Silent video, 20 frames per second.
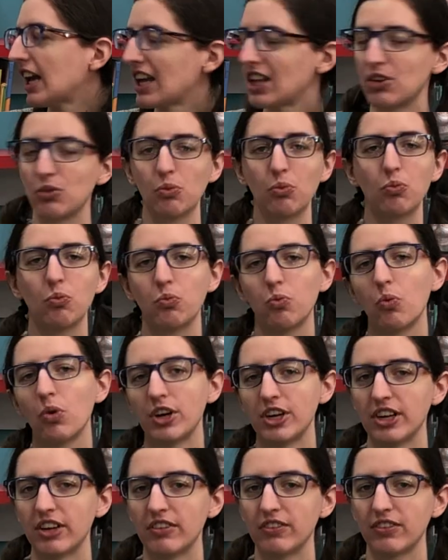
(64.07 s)
is
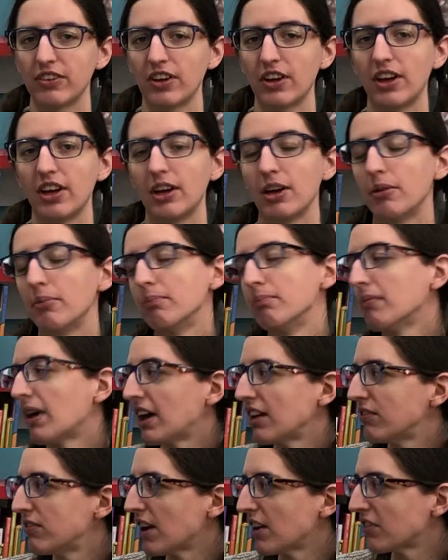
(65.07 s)
one of
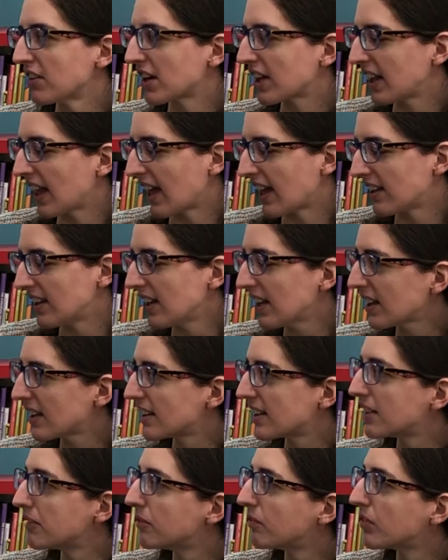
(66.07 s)
my favorite classics,
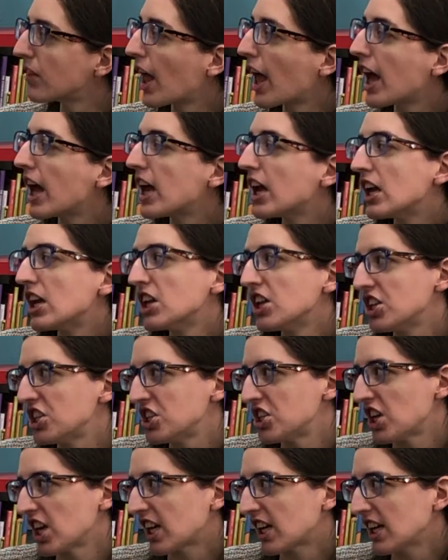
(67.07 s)

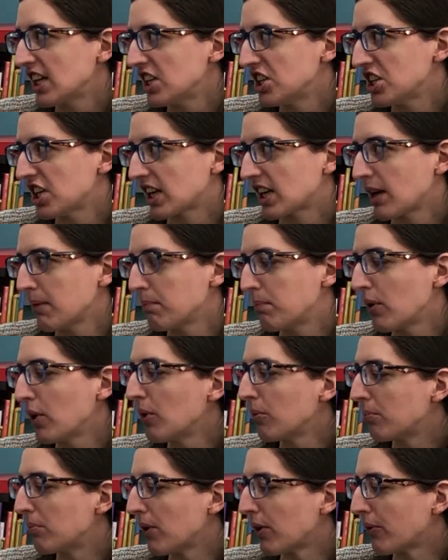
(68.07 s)
Chicka Chicka
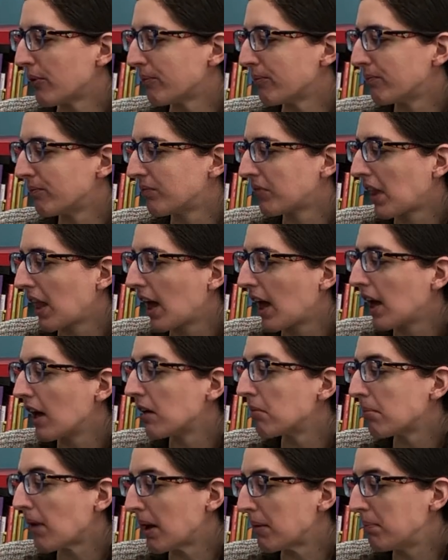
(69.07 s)
Boom Boom
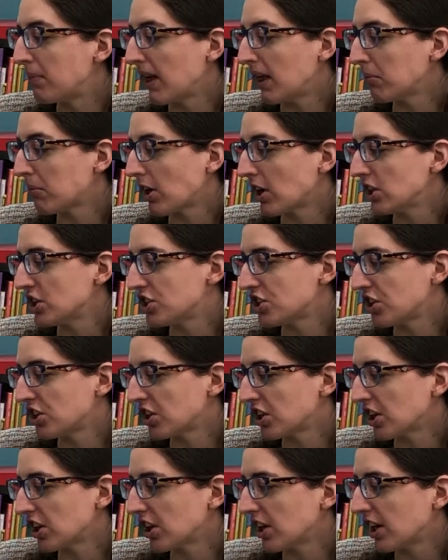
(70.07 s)
by Bill Martin
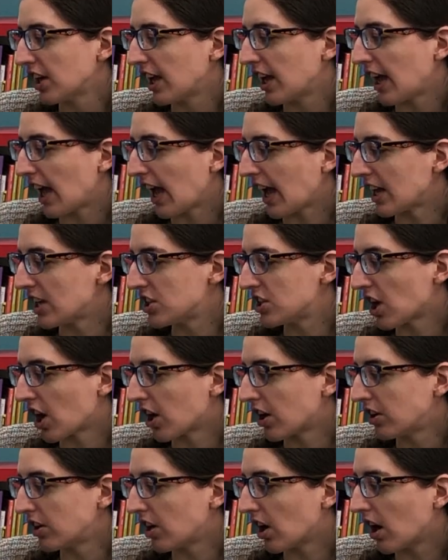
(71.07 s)
Jr. and
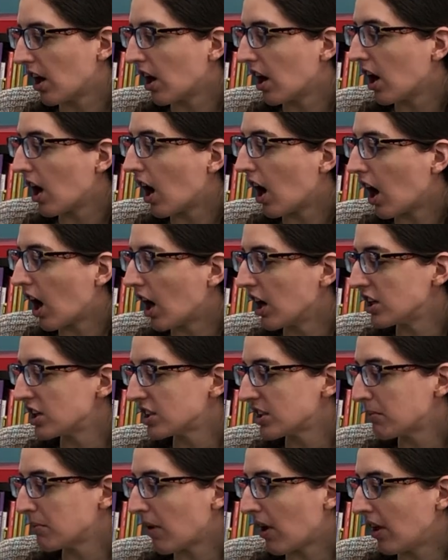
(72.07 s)
John
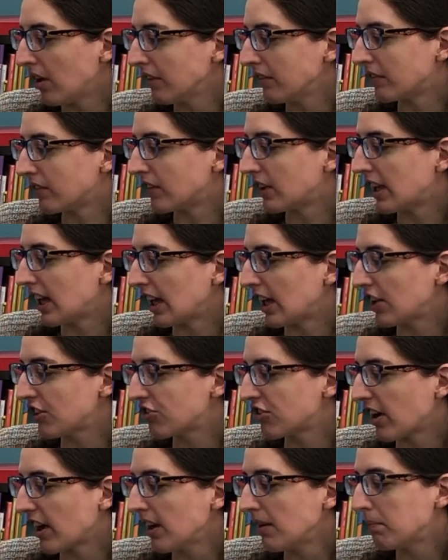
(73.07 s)
Archambault,
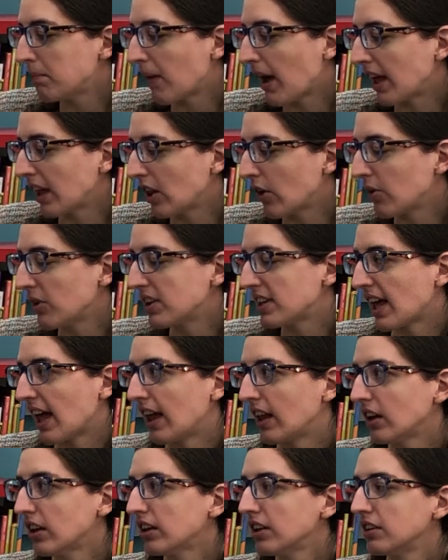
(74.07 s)
illustrated by Lois
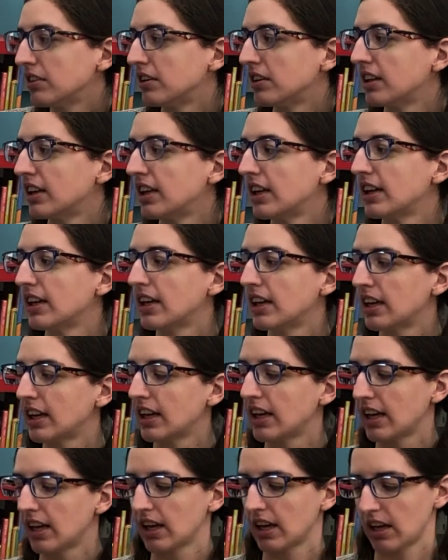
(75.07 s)
Ehlert,
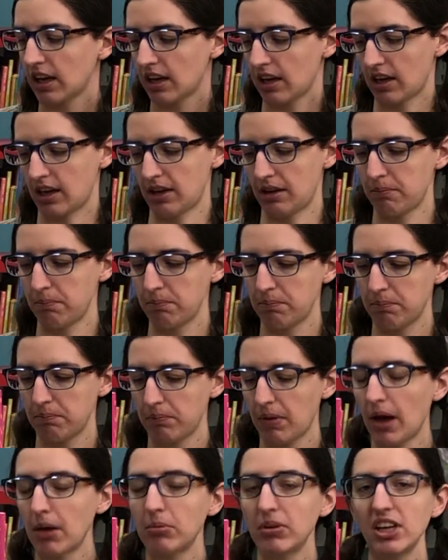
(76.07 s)
uh,
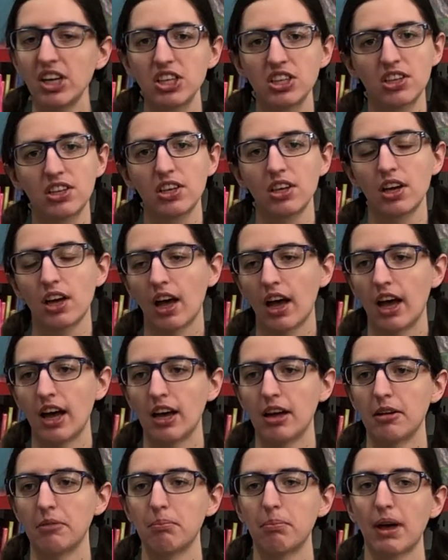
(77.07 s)
published uh,
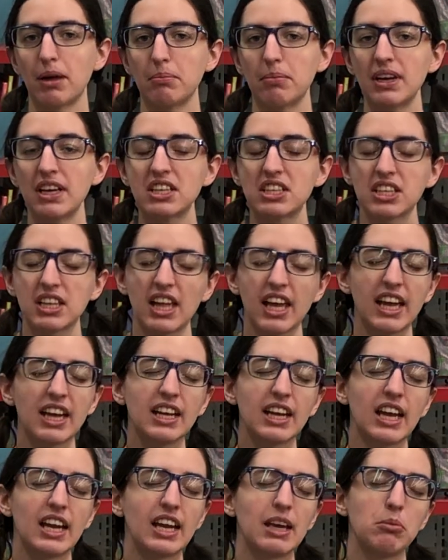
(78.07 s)
by Beach
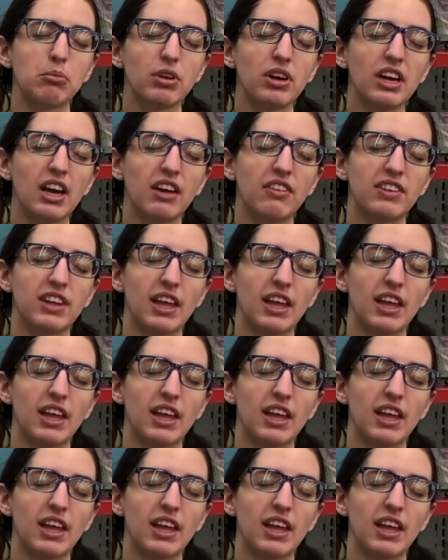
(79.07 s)
Lane, an imprint of